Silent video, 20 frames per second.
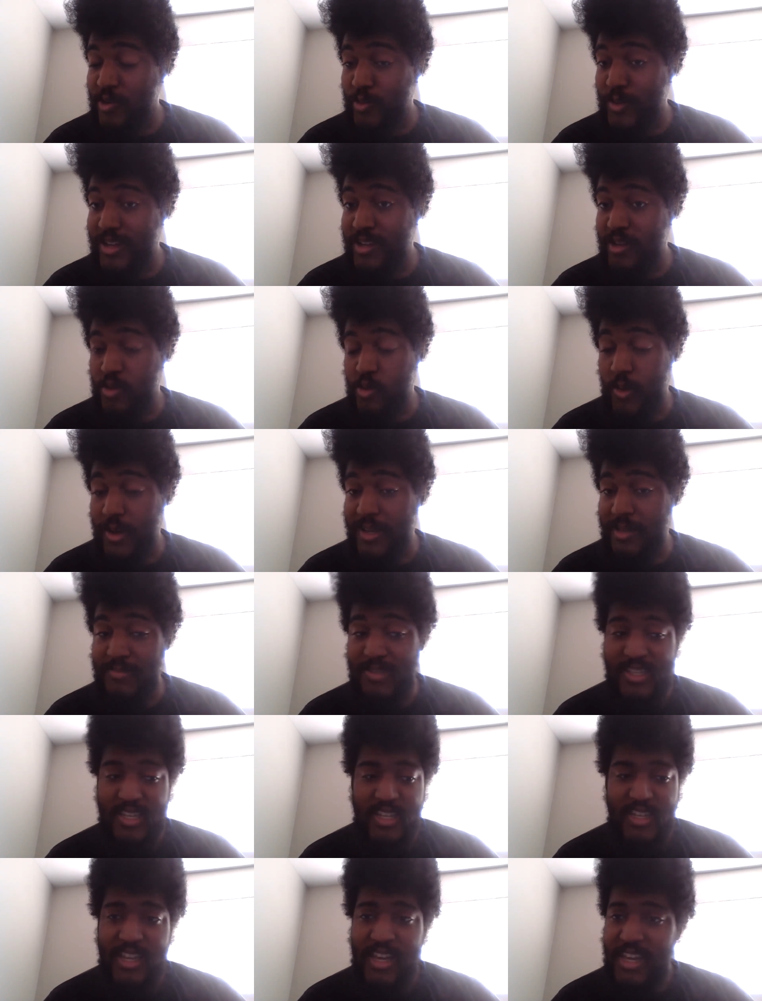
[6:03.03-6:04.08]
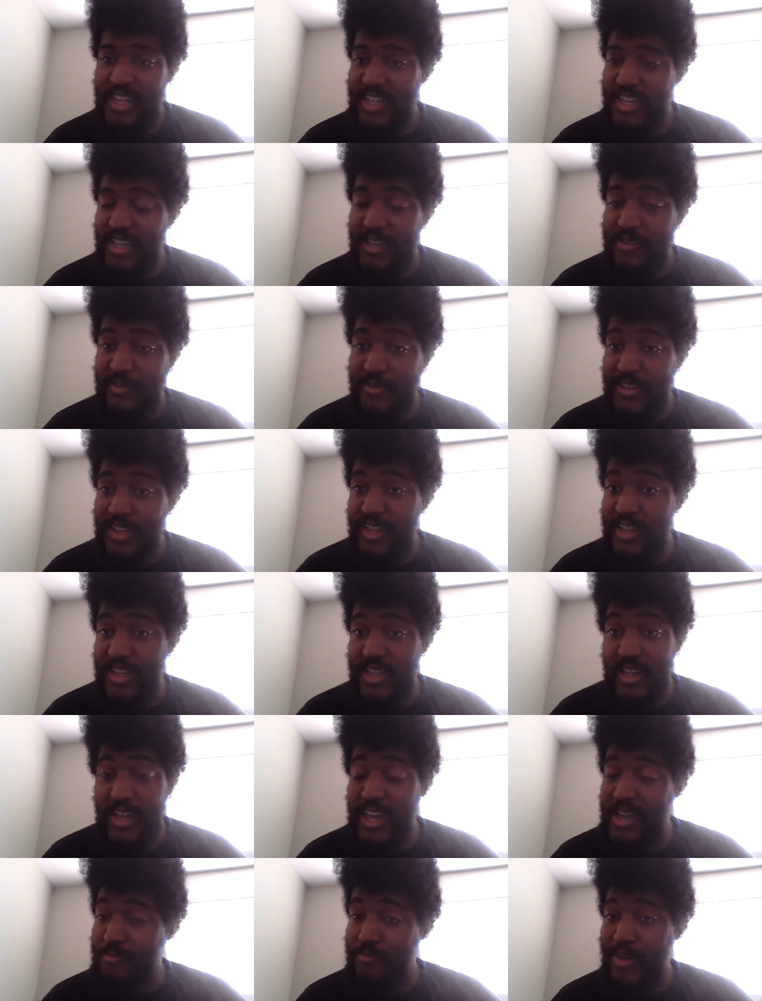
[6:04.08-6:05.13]
Weddle, the Rams did. They they
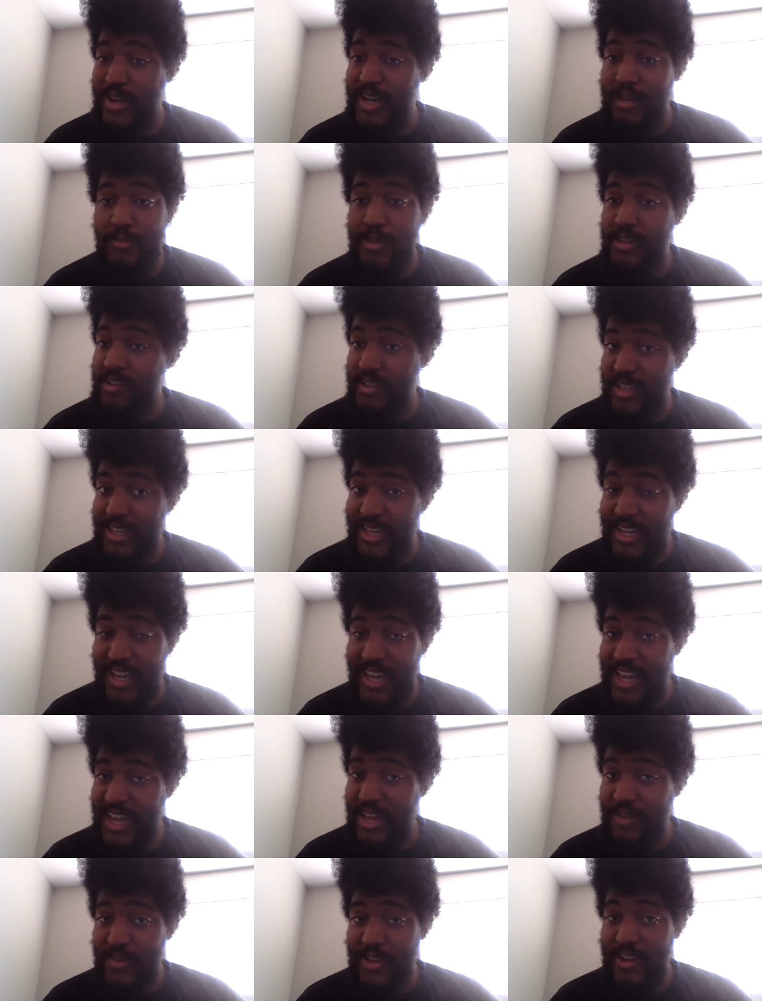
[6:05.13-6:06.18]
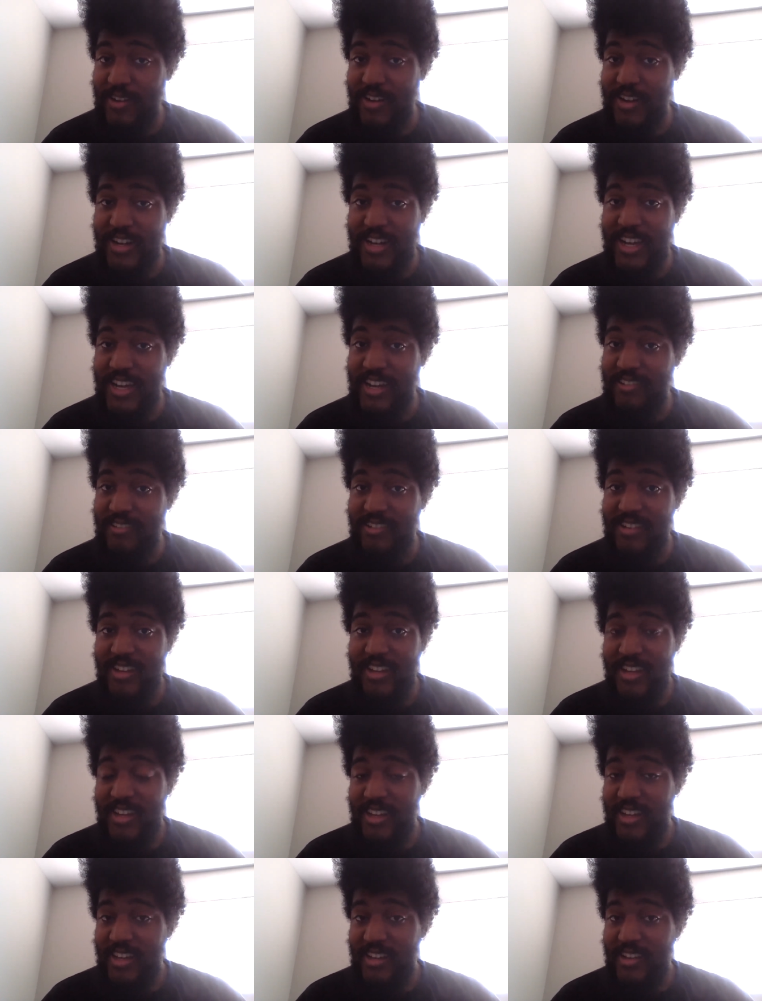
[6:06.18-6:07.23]
have Von Miller. They have Aaron Donald.
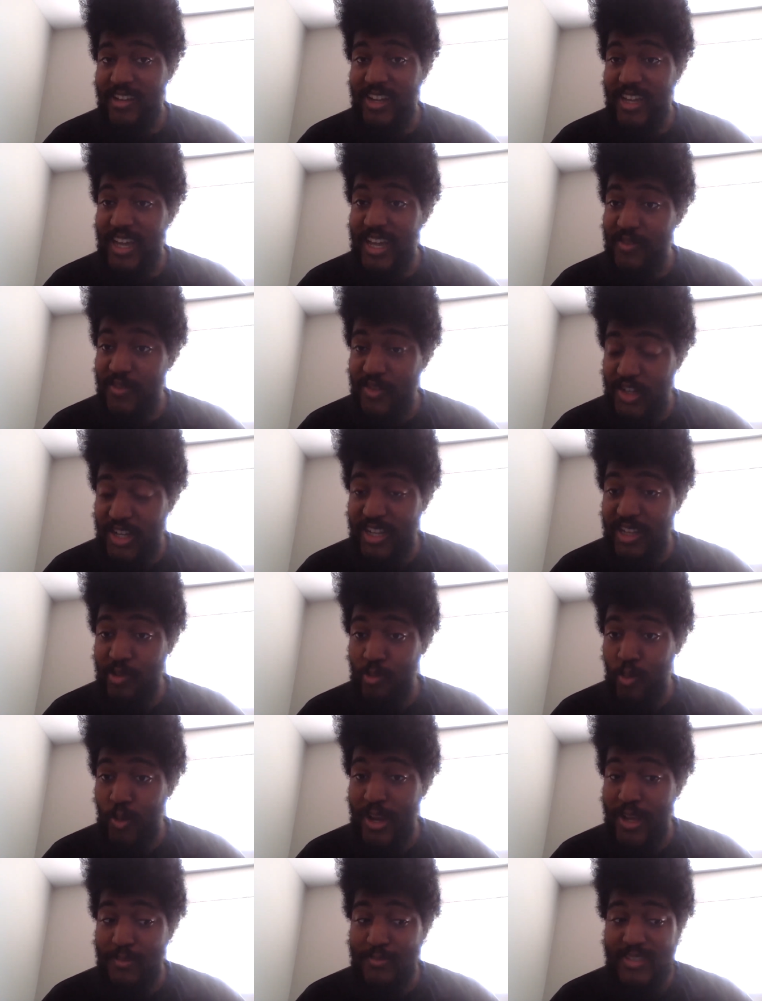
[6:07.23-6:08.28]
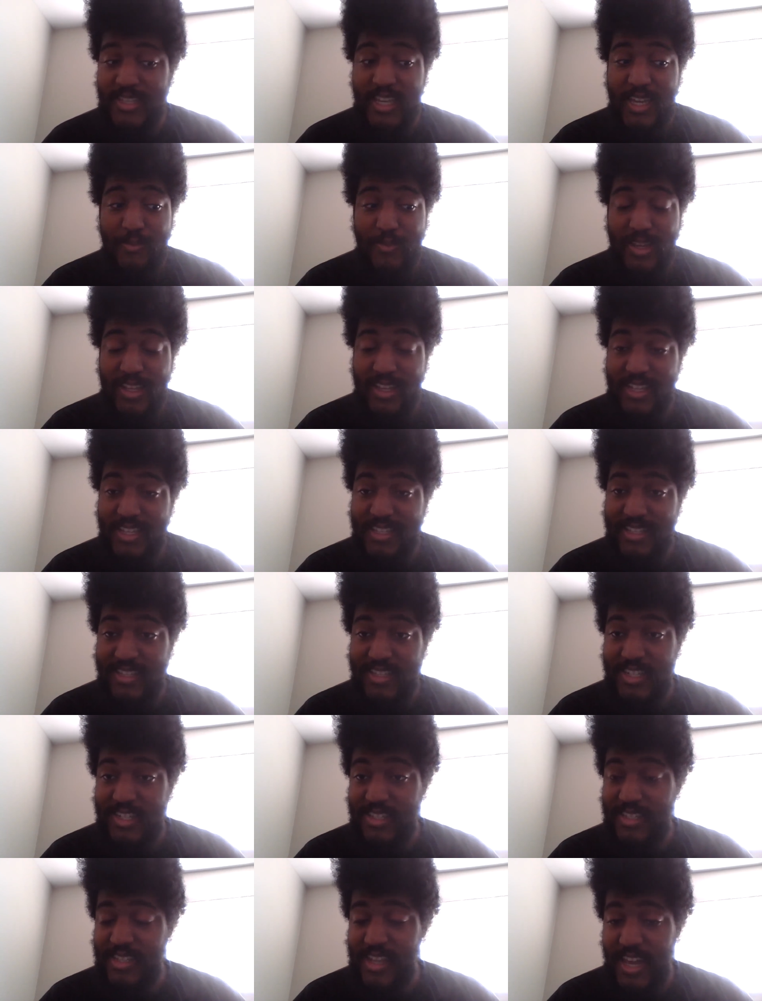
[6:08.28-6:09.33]
You know, they have Jalen Ramsey. I mean, this is
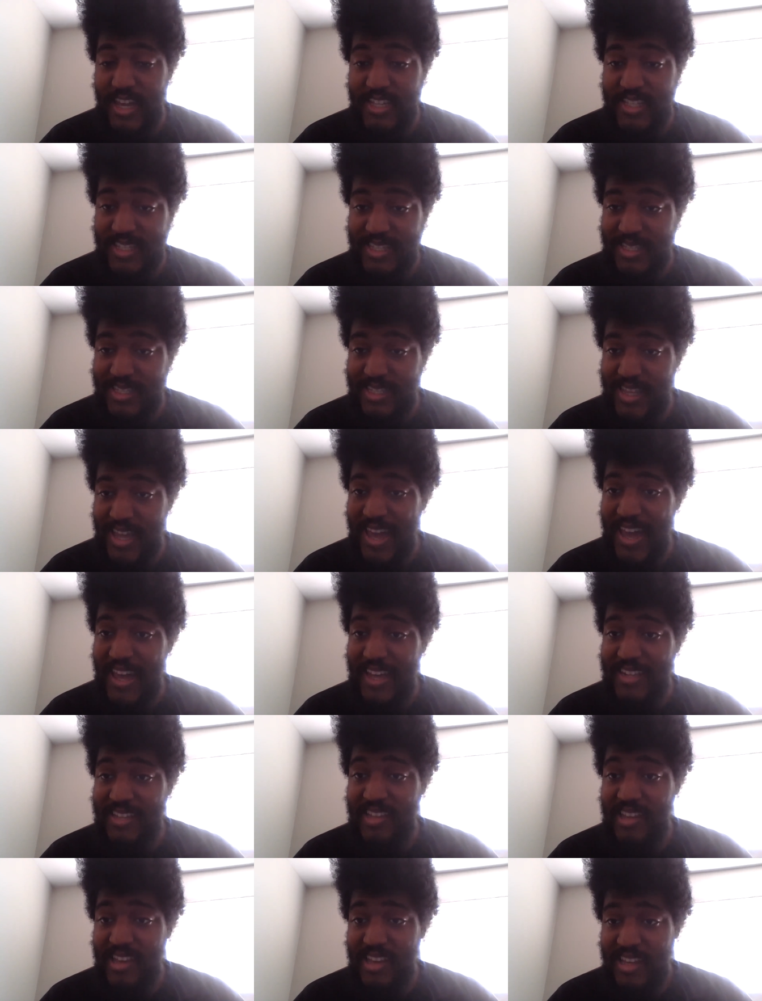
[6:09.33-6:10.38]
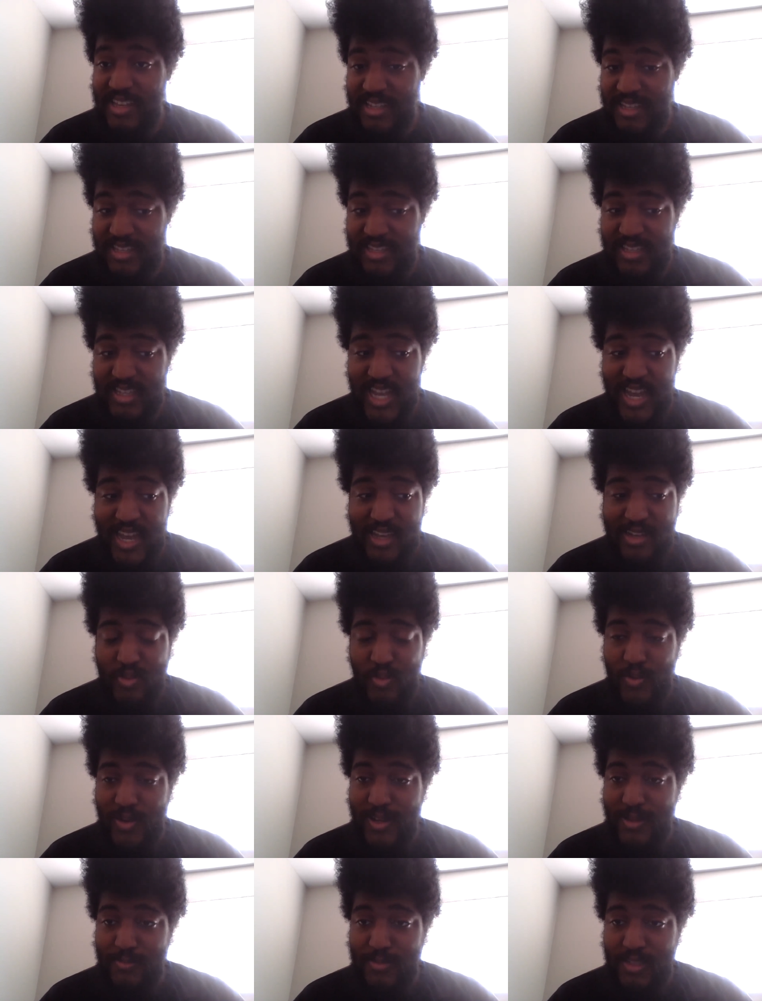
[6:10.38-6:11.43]
just a stacked, stacked
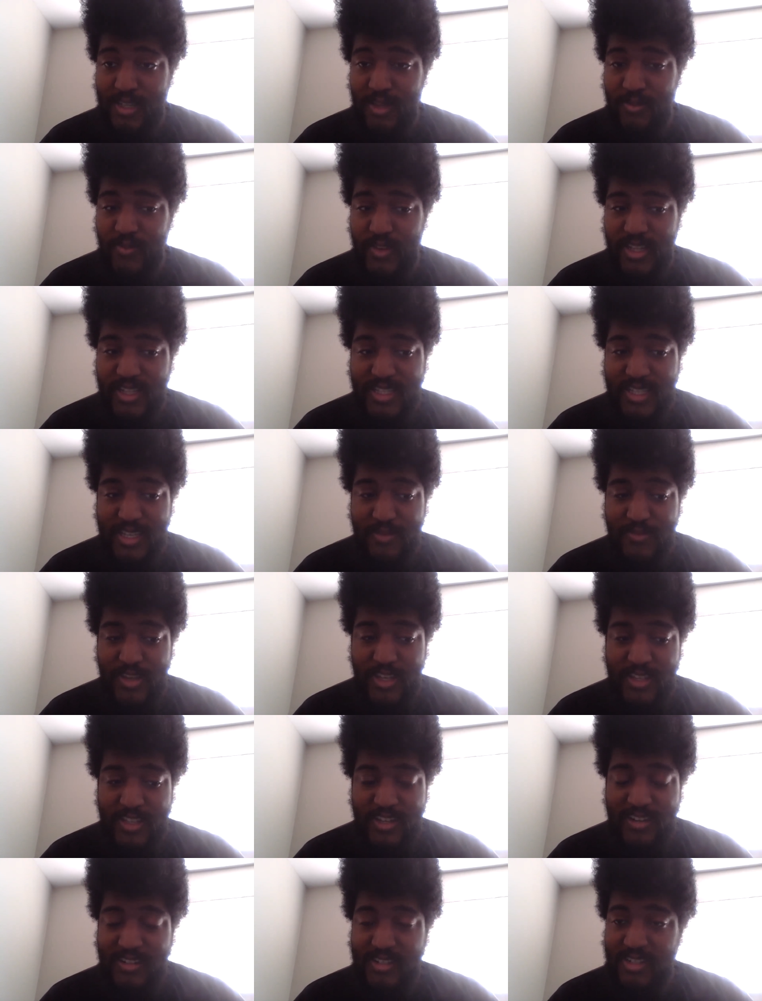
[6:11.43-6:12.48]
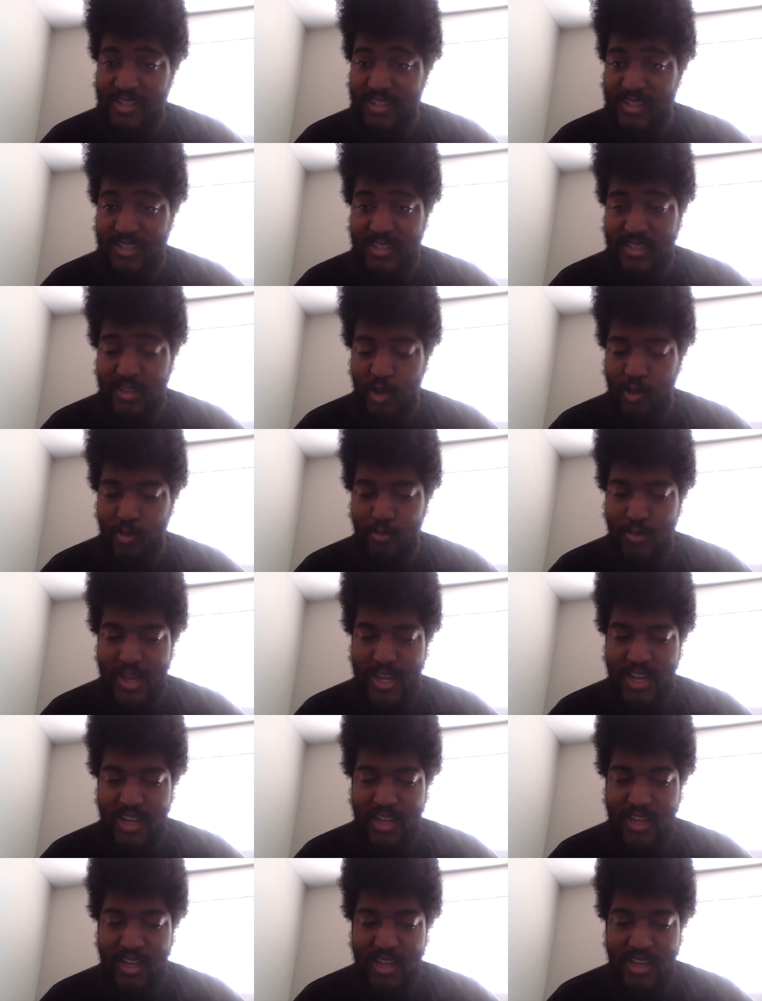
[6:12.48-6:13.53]
Rams defense. I mean, there's just so
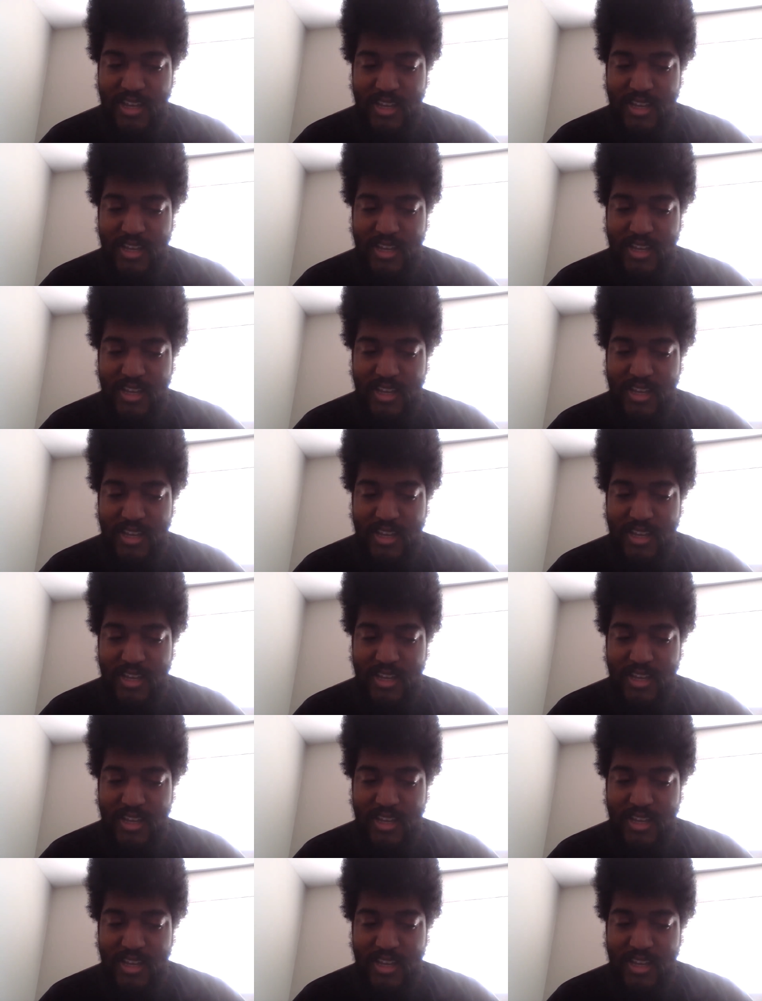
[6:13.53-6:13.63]
many,